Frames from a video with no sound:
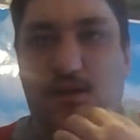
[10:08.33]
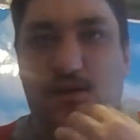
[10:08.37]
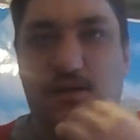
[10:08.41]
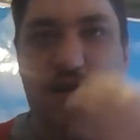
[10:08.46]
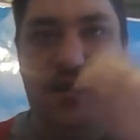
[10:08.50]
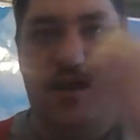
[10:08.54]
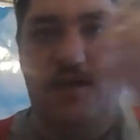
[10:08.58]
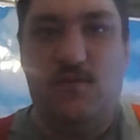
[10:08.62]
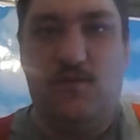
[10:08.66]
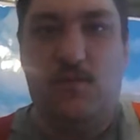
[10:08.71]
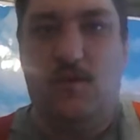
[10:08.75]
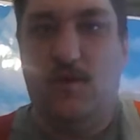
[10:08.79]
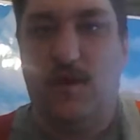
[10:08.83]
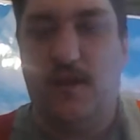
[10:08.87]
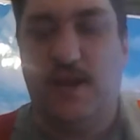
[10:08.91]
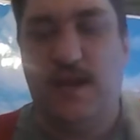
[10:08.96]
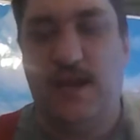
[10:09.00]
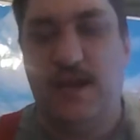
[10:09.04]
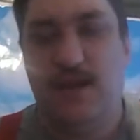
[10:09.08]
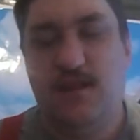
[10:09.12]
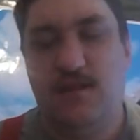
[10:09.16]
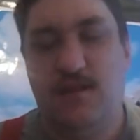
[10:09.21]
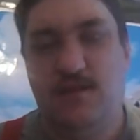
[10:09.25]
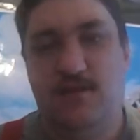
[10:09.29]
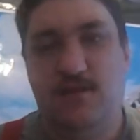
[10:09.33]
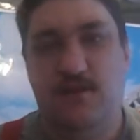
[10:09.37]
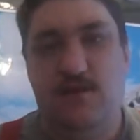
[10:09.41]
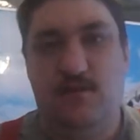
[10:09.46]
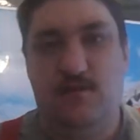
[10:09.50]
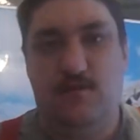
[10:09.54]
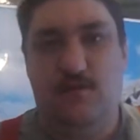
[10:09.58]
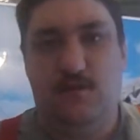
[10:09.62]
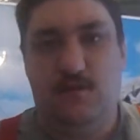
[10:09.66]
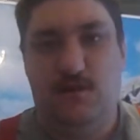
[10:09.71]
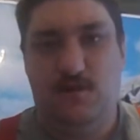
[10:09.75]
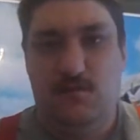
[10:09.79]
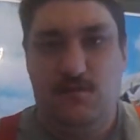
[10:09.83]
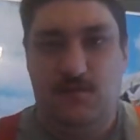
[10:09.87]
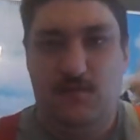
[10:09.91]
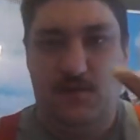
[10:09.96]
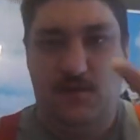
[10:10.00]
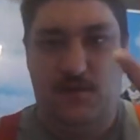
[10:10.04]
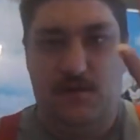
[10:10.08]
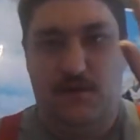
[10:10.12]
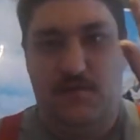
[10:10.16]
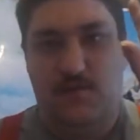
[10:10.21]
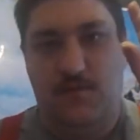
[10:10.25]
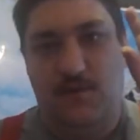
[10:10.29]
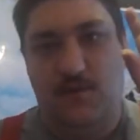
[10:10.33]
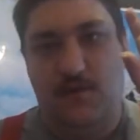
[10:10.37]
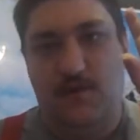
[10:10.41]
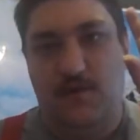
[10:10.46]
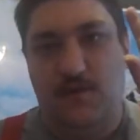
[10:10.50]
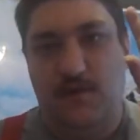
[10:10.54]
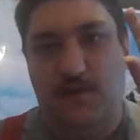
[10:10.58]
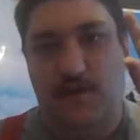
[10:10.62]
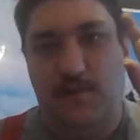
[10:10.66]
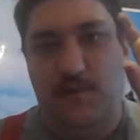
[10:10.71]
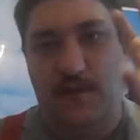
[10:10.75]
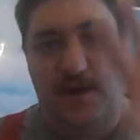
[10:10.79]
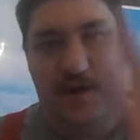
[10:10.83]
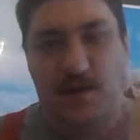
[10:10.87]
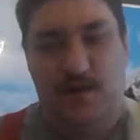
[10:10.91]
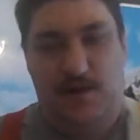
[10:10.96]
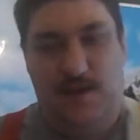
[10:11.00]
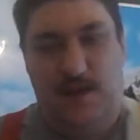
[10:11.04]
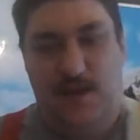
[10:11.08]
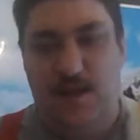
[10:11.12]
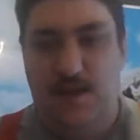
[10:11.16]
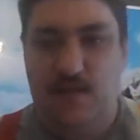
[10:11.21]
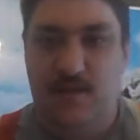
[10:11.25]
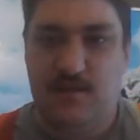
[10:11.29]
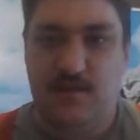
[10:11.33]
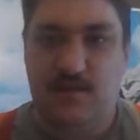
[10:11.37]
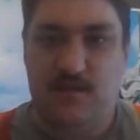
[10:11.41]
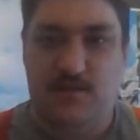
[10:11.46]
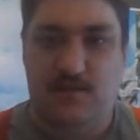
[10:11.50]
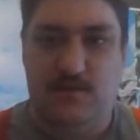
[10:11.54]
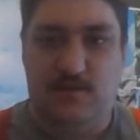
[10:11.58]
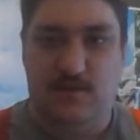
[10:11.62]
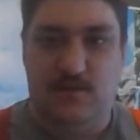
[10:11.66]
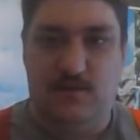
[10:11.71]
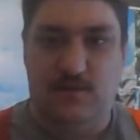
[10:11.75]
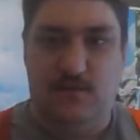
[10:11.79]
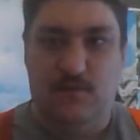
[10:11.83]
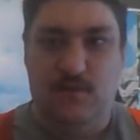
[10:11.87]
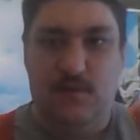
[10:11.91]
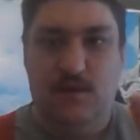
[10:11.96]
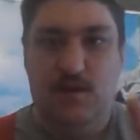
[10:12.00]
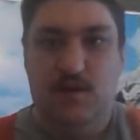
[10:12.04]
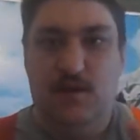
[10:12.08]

it's what kids do, it's what you expect kids to do,